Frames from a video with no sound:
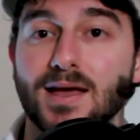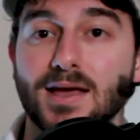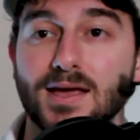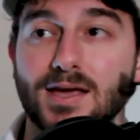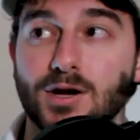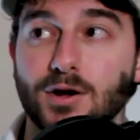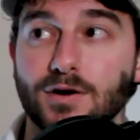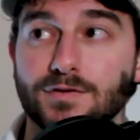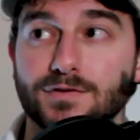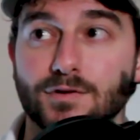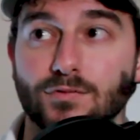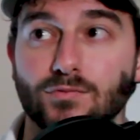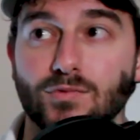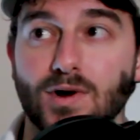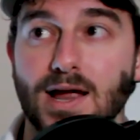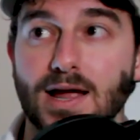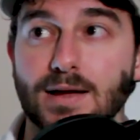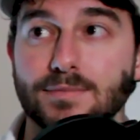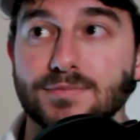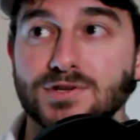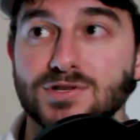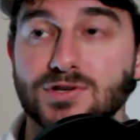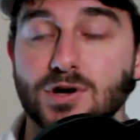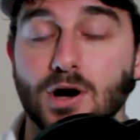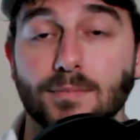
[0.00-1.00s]
if the
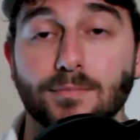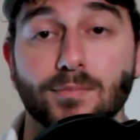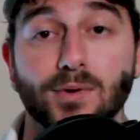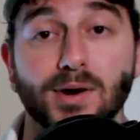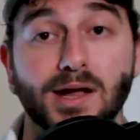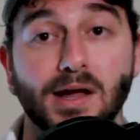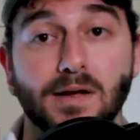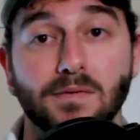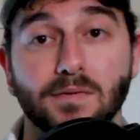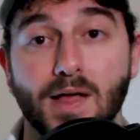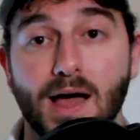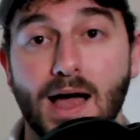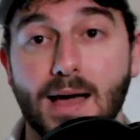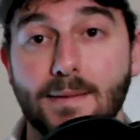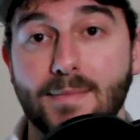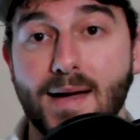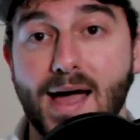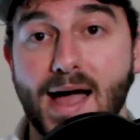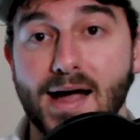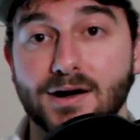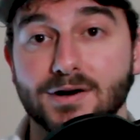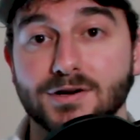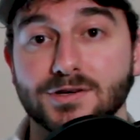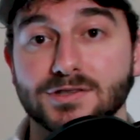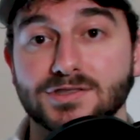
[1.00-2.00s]
Rams start bringing
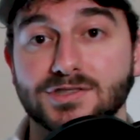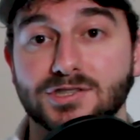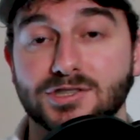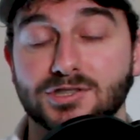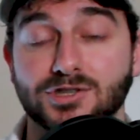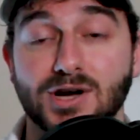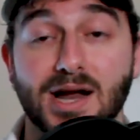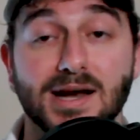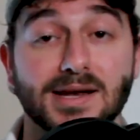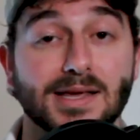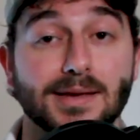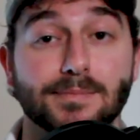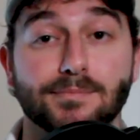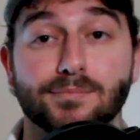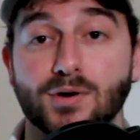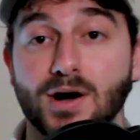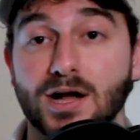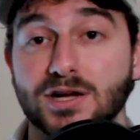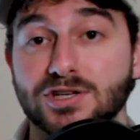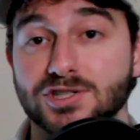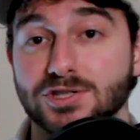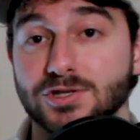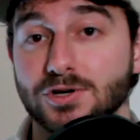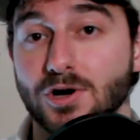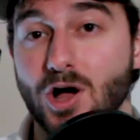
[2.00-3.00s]
linebackers to try to get
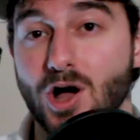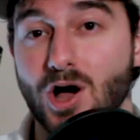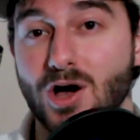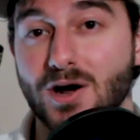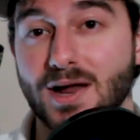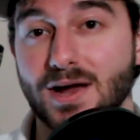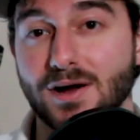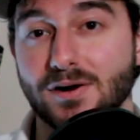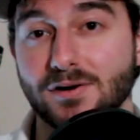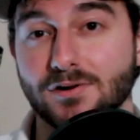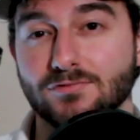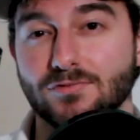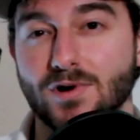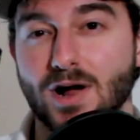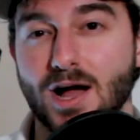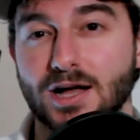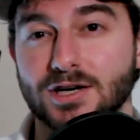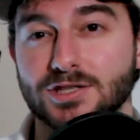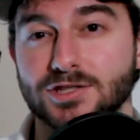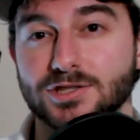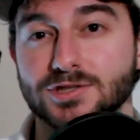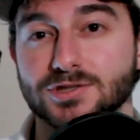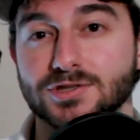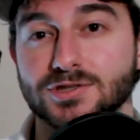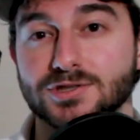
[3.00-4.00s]
pressure on Aaron
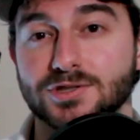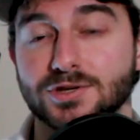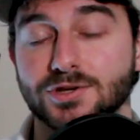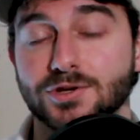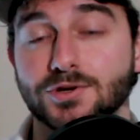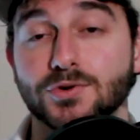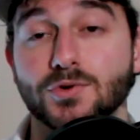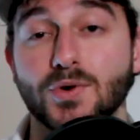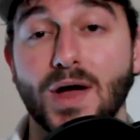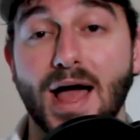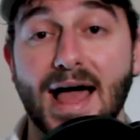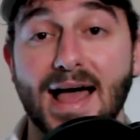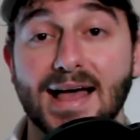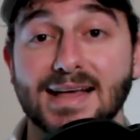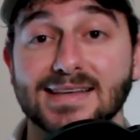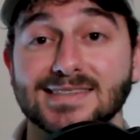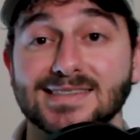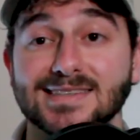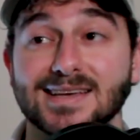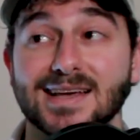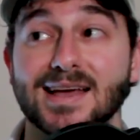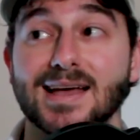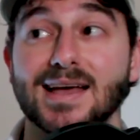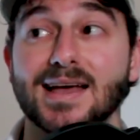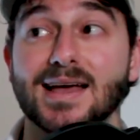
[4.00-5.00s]
Rodgers, who
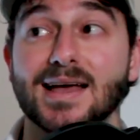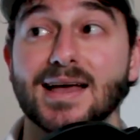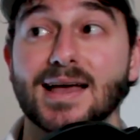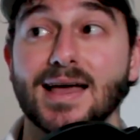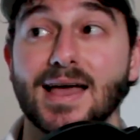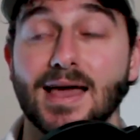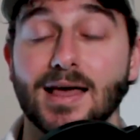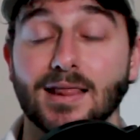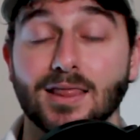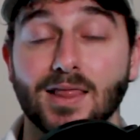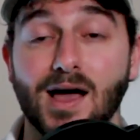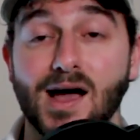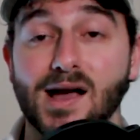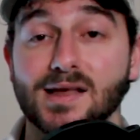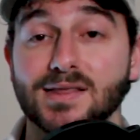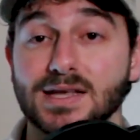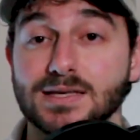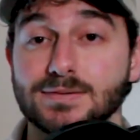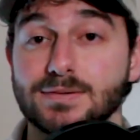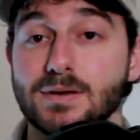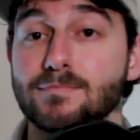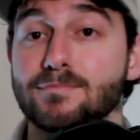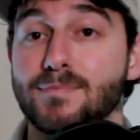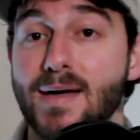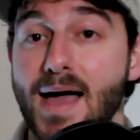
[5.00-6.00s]
has a line
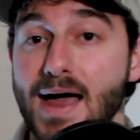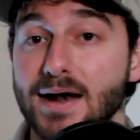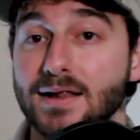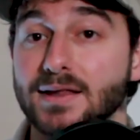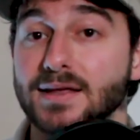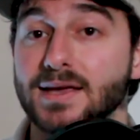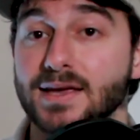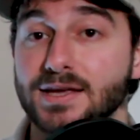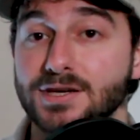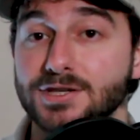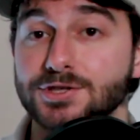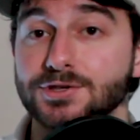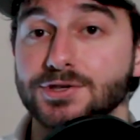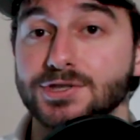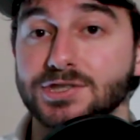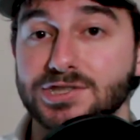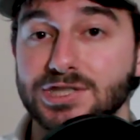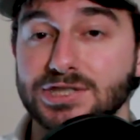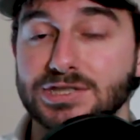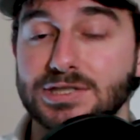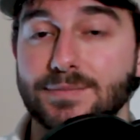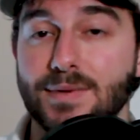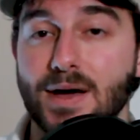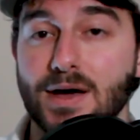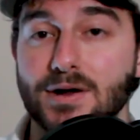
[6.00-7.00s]
that's been battling injuries
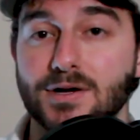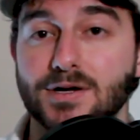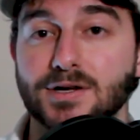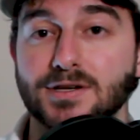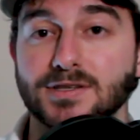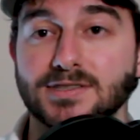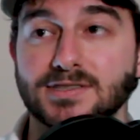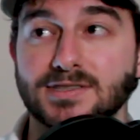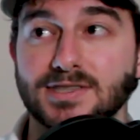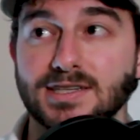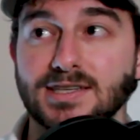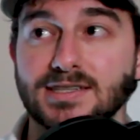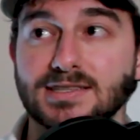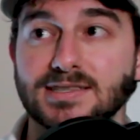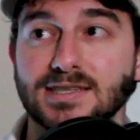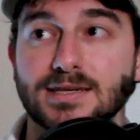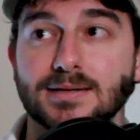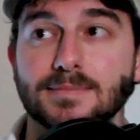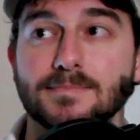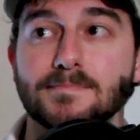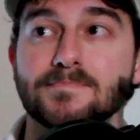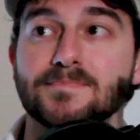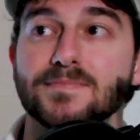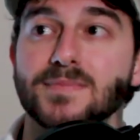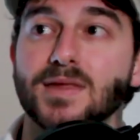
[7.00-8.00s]
just about all
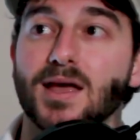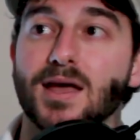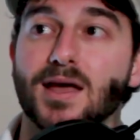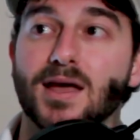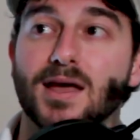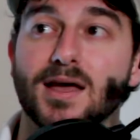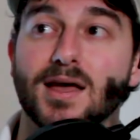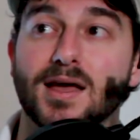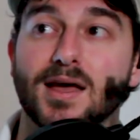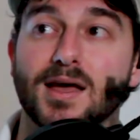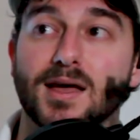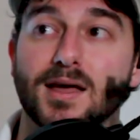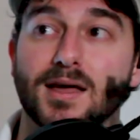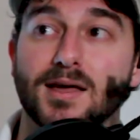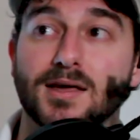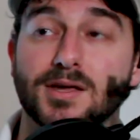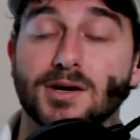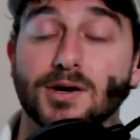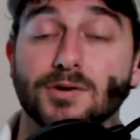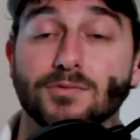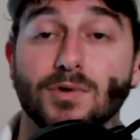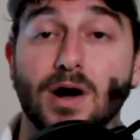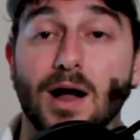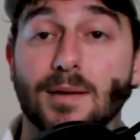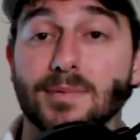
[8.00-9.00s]
season,
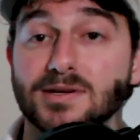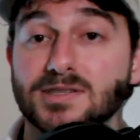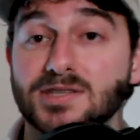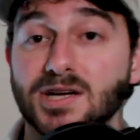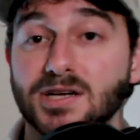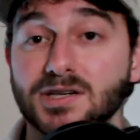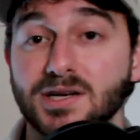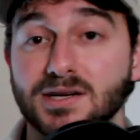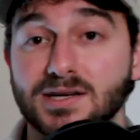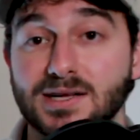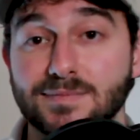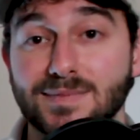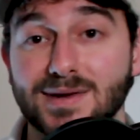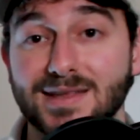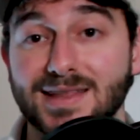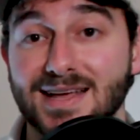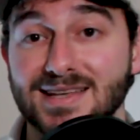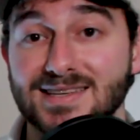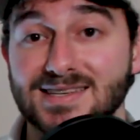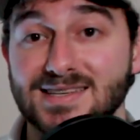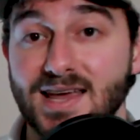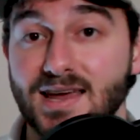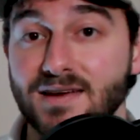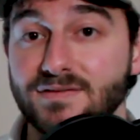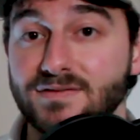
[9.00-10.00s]
Robert Tonyan could be
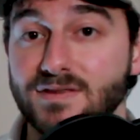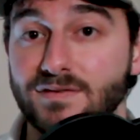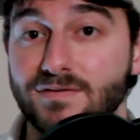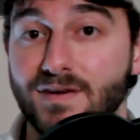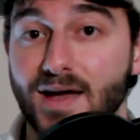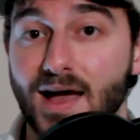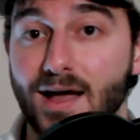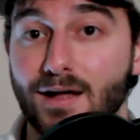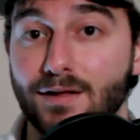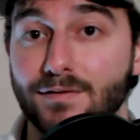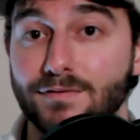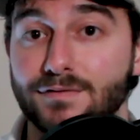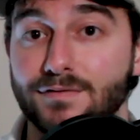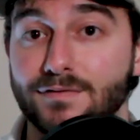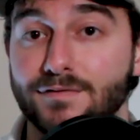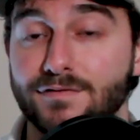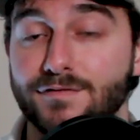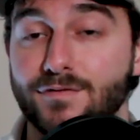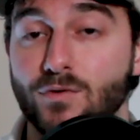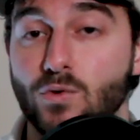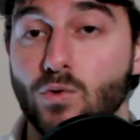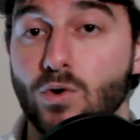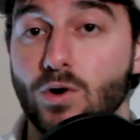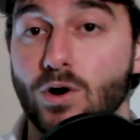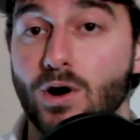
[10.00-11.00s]
that safety valve
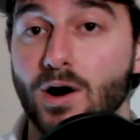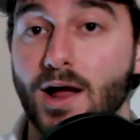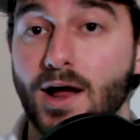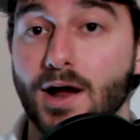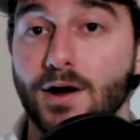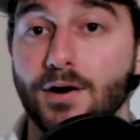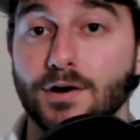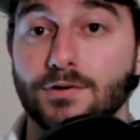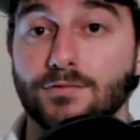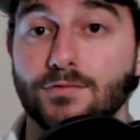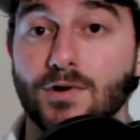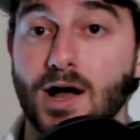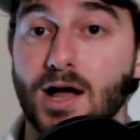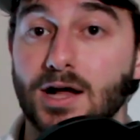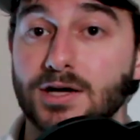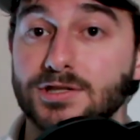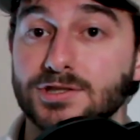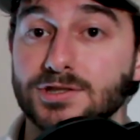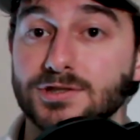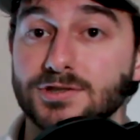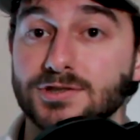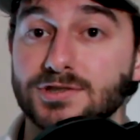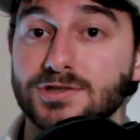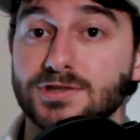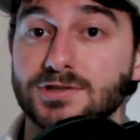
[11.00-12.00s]
for Aaron
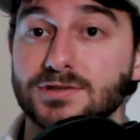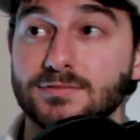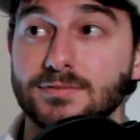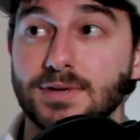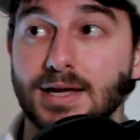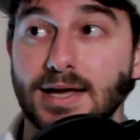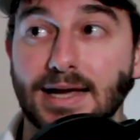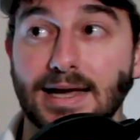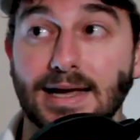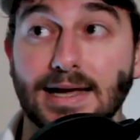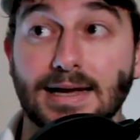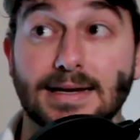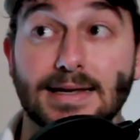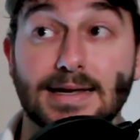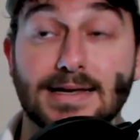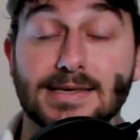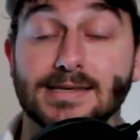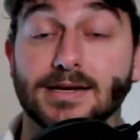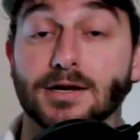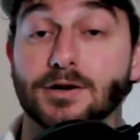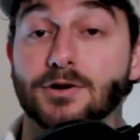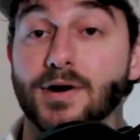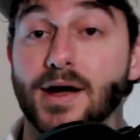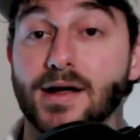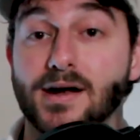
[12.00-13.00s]
Rodgers. And he's
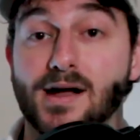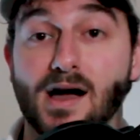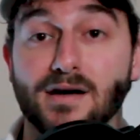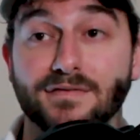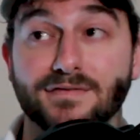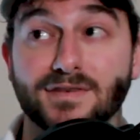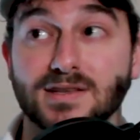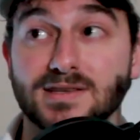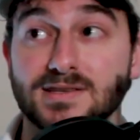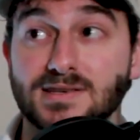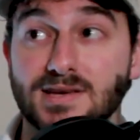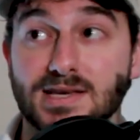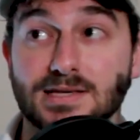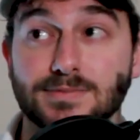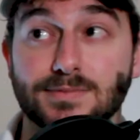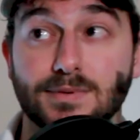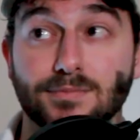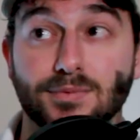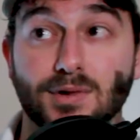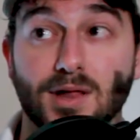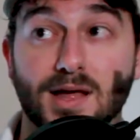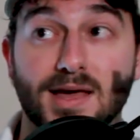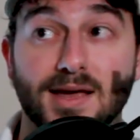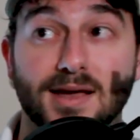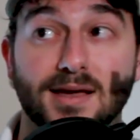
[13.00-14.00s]
in a great offense. He's been
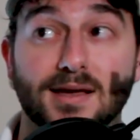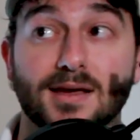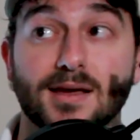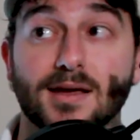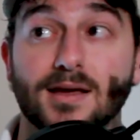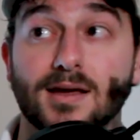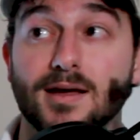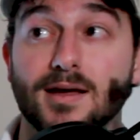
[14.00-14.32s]
playing